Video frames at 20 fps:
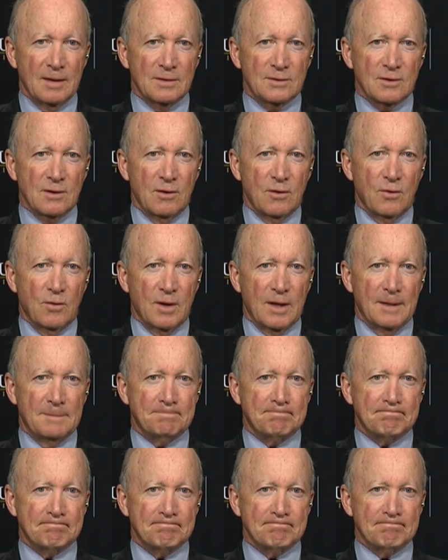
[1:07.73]
So,
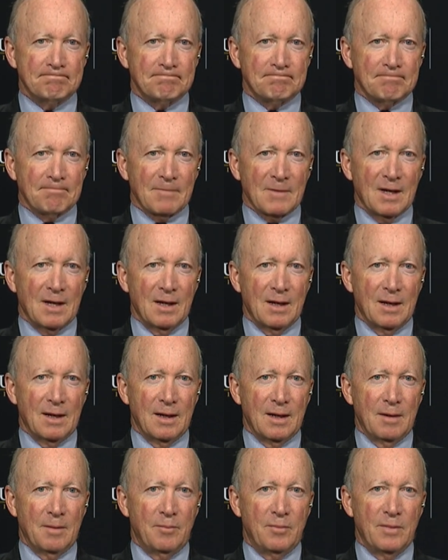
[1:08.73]
um,
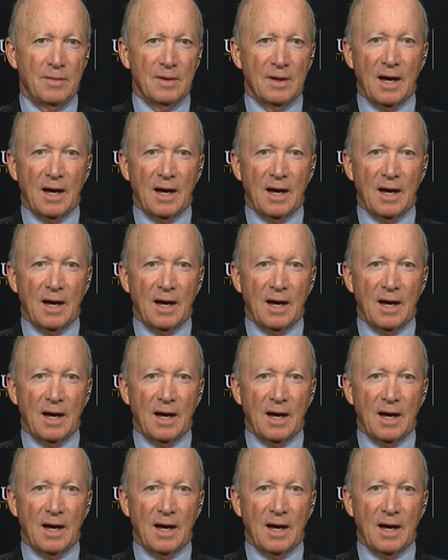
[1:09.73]
uh,